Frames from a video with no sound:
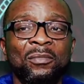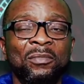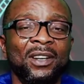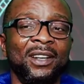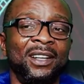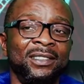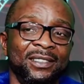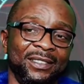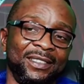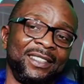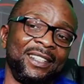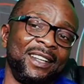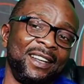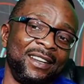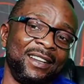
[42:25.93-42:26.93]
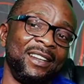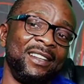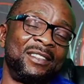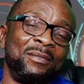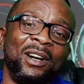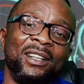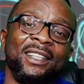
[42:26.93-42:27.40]
I just came back from
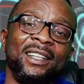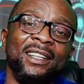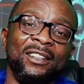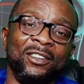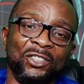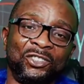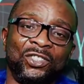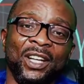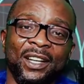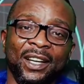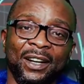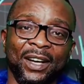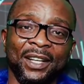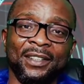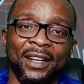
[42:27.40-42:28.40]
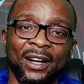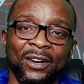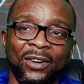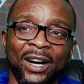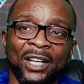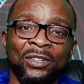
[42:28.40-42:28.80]
work now, and you know I always want to